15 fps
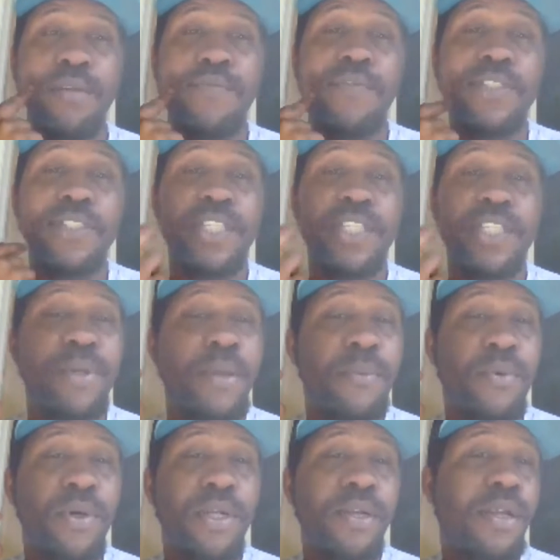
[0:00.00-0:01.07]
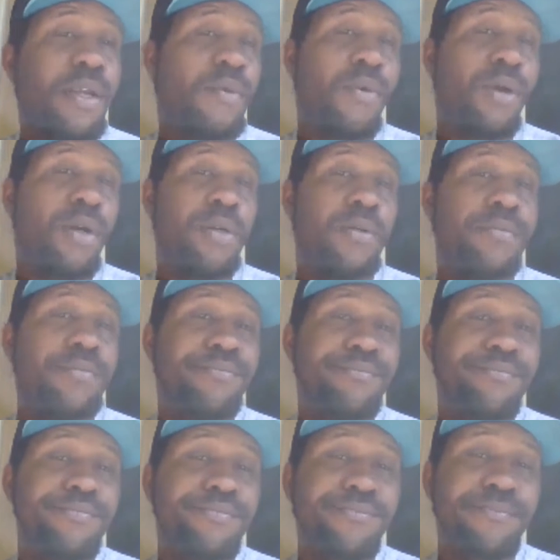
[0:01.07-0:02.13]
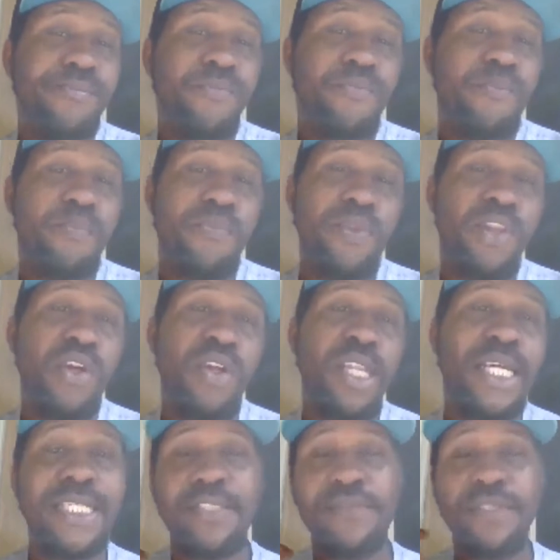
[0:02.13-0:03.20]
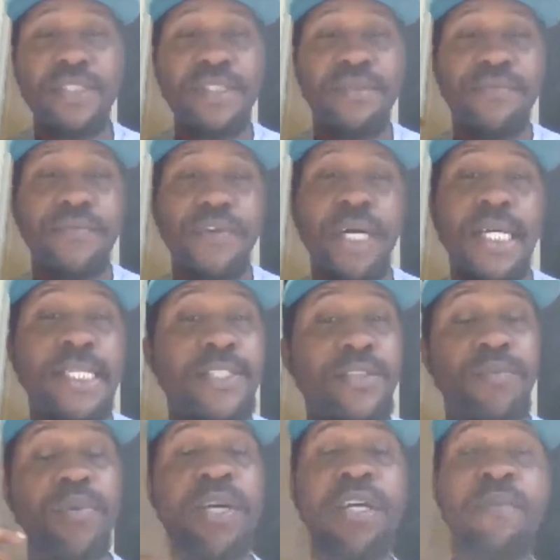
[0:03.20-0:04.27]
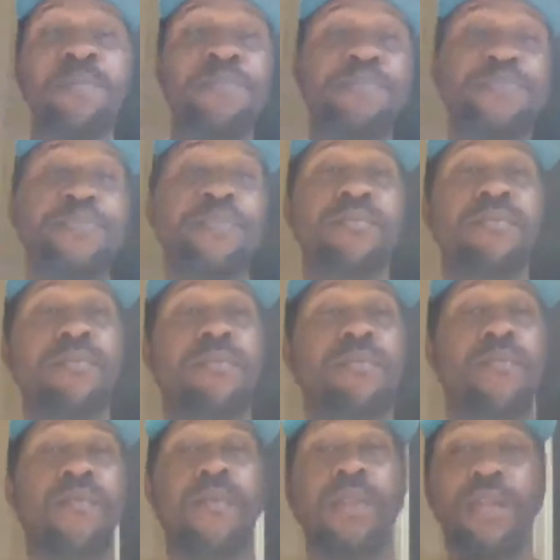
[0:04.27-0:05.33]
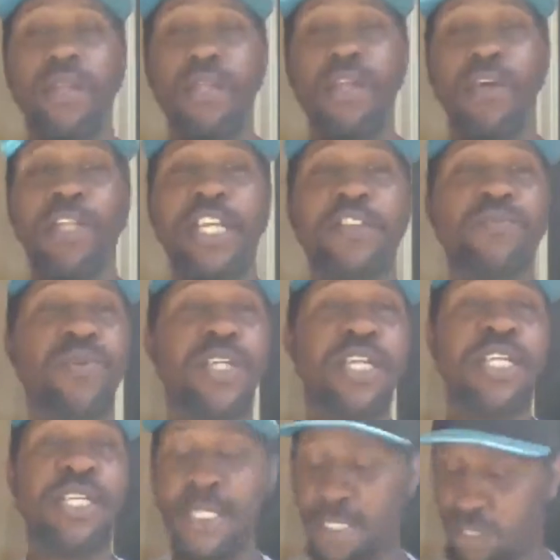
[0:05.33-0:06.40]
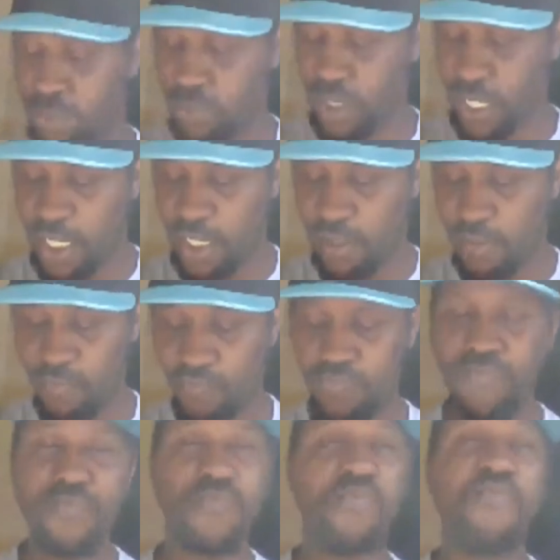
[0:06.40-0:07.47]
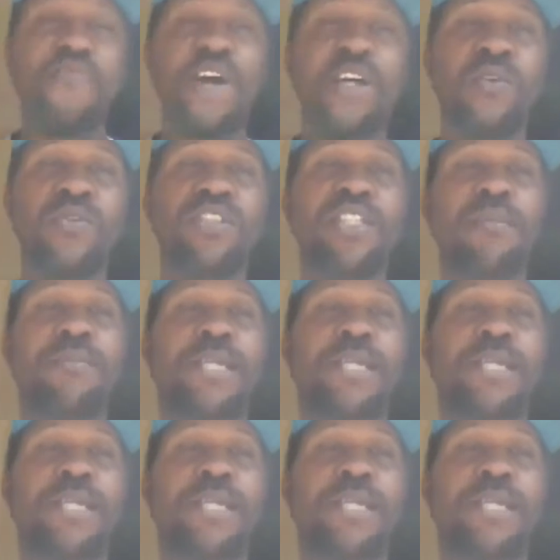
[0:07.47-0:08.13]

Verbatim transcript: it worked for some people. It worked a little less for, for others, but you know, that's what it is. You gotta follow some